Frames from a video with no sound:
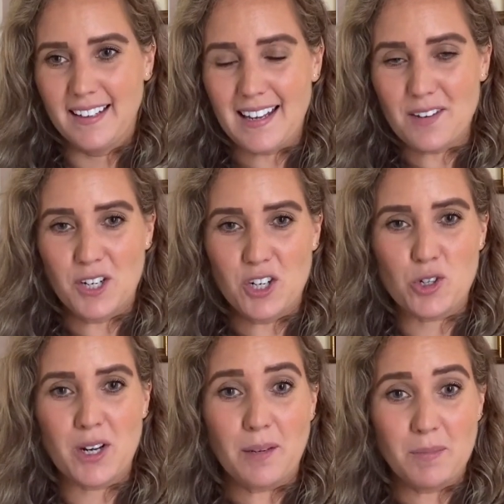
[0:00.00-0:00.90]
even a
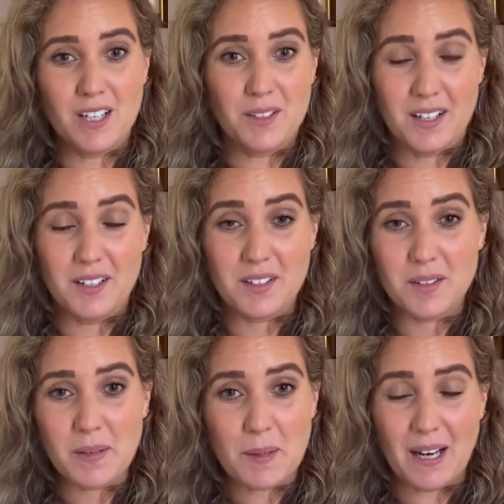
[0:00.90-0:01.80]
dream. You know,
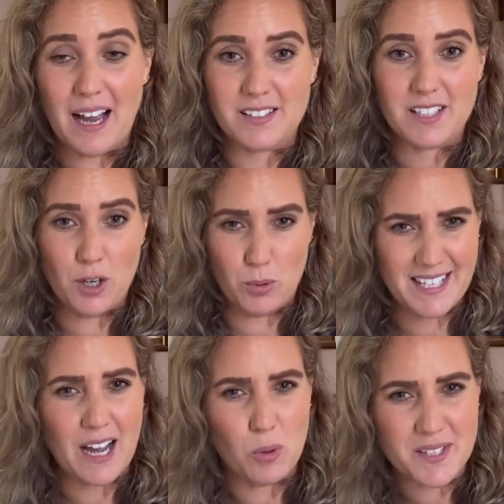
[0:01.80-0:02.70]
people ask, you know, was
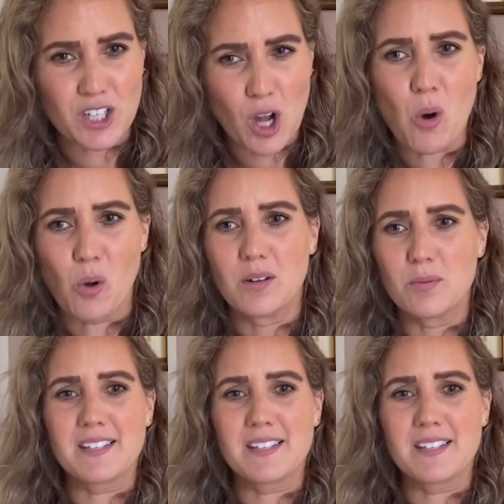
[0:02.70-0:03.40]
that always the goal? Was